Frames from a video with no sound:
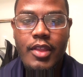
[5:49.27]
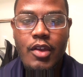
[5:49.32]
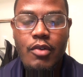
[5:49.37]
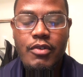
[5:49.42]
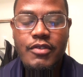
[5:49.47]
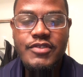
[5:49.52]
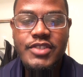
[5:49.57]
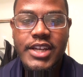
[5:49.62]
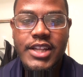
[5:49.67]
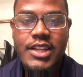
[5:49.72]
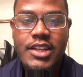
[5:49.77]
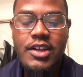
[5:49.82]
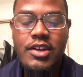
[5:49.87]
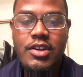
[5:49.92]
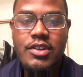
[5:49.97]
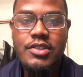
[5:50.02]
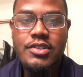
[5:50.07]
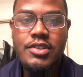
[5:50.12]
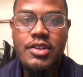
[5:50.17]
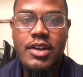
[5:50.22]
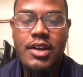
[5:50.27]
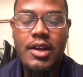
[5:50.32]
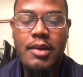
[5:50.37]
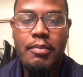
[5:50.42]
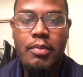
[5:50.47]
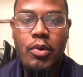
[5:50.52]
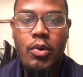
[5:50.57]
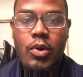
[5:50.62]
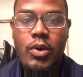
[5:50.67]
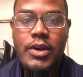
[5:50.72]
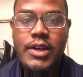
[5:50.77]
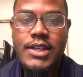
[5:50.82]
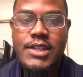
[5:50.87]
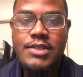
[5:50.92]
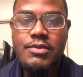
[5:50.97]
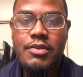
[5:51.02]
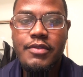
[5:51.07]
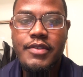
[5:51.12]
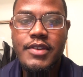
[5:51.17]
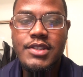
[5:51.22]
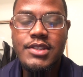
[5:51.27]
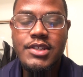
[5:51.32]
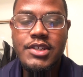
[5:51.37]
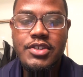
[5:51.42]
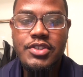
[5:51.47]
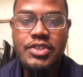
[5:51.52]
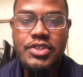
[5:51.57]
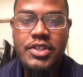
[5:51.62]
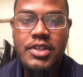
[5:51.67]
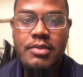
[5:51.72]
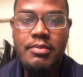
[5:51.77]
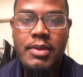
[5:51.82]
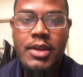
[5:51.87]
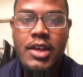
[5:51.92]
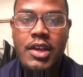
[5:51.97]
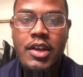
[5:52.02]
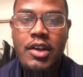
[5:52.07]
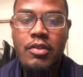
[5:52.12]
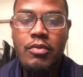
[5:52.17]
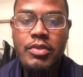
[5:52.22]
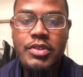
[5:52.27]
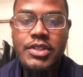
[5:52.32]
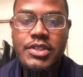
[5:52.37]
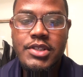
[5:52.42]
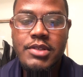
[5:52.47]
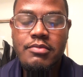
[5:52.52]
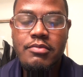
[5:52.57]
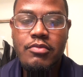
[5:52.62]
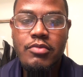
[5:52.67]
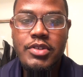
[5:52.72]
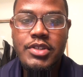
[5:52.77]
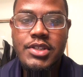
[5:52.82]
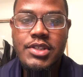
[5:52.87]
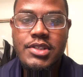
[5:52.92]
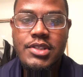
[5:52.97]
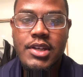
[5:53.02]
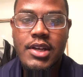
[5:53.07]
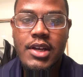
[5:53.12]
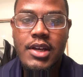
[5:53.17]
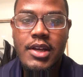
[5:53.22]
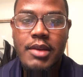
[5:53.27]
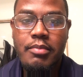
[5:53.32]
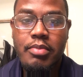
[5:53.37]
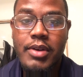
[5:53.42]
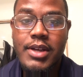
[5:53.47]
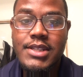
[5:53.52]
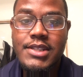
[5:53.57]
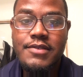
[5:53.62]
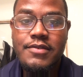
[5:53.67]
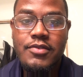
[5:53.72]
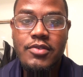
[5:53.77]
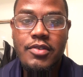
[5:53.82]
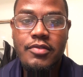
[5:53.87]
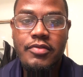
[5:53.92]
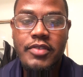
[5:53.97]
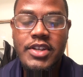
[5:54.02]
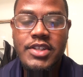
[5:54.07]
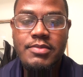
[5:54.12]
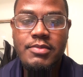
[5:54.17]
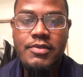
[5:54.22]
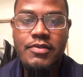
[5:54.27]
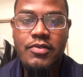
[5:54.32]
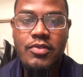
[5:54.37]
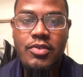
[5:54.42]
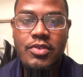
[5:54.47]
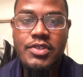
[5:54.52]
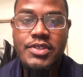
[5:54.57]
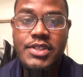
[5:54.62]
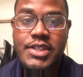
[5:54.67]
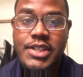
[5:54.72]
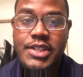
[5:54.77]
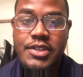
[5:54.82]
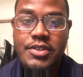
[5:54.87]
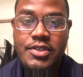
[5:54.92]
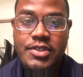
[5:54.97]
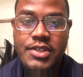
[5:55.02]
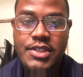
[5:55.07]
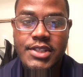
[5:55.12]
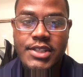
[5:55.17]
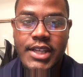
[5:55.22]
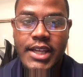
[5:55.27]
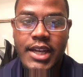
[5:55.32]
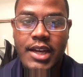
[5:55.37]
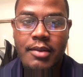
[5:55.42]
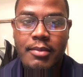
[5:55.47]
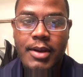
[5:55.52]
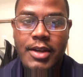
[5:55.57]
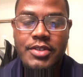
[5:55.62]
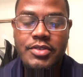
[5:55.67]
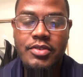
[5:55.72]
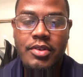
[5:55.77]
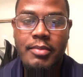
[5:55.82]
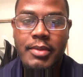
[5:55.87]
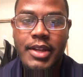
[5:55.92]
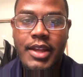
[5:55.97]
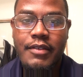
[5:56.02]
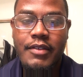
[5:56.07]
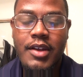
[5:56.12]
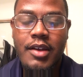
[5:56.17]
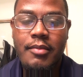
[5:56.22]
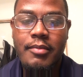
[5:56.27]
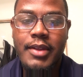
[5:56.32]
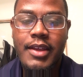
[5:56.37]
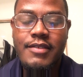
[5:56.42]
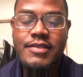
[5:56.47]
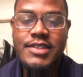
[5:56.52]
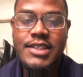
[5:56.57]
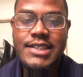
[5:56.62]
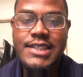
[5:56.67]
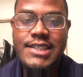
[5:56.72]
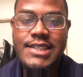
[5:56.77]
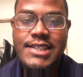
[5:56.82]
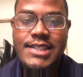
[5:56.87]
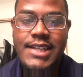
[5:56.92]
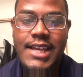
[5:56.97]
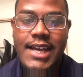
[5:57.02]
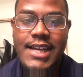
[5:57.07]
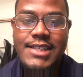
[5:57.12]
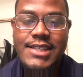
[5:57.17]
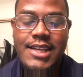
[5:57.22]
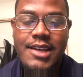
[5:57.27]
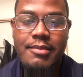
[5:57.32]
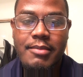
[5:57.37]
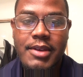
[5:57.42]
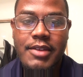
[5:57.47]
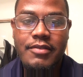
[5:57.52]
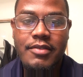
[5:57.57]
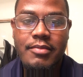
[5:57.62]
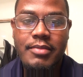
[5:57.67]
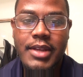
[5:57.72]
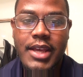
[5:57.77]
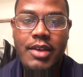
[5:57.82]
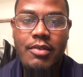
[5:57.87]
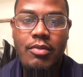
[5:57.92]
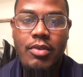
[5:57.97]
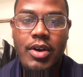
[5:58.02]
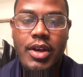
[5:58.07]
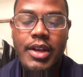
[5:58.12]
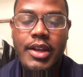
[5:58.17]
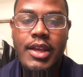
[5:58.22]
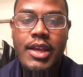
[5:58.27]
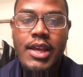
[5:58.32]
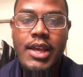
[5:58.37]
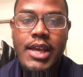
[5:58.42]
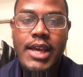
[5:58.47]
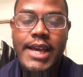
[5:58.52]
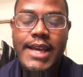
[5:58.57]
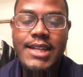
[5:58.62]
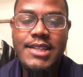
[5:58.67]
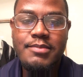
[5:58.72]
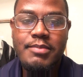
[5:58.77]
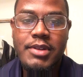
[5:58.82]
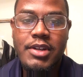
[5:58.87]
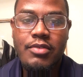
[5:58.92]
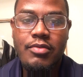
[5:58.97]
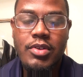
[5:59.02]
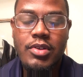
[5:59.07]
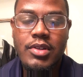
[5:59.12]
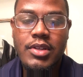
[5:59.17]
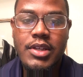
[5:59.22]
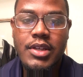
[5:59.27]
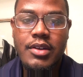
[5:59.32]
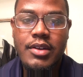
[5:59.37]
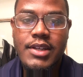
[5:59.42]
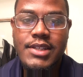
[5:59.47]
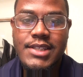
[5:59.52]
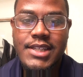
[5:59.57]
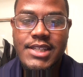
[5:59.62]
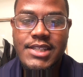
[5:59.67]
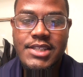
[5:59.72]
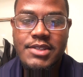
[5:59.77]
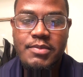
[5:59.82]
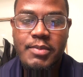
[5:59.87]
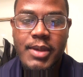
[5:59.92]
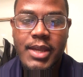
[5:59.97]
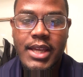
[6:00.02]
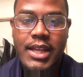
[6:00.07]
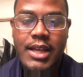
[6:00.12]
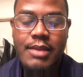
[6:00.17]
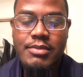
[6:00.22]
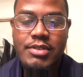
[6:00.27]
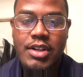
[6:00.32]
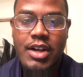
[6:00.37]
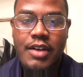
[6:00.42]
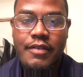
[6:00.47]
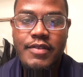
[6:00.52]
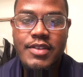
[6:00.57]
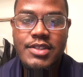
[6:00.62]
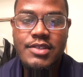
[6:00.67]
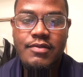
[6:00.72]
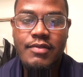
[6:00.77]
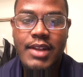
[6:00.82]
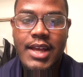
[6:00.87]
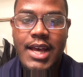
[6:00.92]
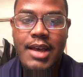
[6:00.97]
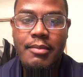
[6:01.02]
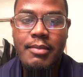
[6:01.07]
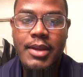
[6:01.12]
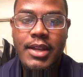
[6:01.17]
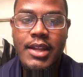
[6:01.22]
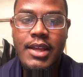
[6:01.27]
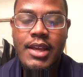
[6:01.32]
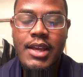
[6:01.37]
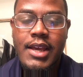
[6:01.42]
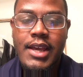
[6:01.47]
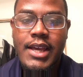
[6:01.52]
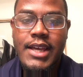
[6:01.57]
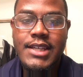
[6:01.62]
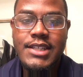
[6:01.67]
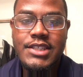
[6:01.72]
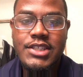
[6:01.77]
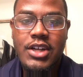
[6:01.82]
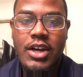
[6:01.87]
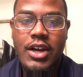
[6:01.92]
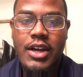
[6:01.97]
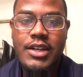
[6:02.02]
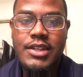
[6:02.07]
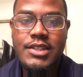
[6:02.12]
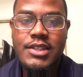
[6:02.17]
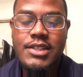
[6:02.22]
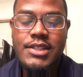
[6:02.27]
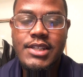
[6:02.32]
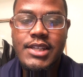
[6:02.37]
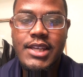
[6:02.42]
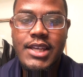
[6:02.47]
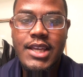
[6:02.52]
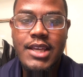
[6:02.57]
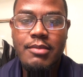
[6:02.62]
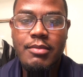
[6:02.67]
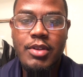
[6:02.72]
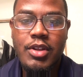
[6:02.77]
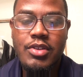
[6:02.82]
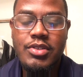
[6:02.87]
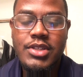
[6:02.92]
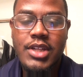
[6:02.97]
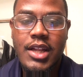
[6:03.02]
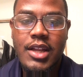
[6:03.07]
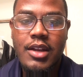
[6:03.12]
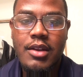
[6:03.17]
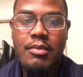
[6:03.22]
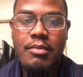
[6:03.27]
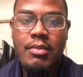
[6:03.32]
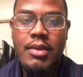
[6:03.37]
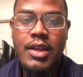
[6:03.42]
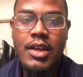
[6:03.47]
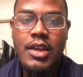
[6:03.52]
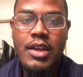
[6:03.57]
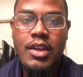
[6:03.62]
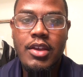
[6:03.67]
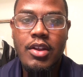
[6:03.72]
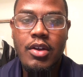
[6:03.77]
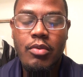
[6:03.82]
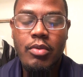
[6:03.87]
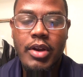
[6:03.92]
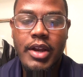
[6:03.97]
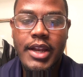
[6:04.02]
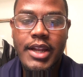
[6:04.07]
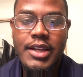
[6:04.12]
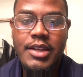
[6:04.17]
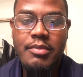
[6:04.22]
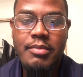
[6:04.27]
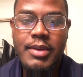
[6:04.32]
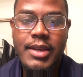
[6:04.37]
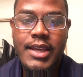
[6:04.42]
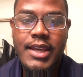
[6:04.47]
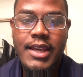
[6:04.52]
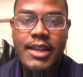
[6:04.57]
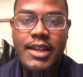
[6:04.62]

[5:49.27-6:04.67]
Jalen Hurts' poise, with his leadership, which is impressive for a freshman, for seniors to say that about you. I mean, they've said that this guy's come in from day one and has been a real leader. They said he's speaking up to the offensive linemen, he's talking to the team, telling them where they need to be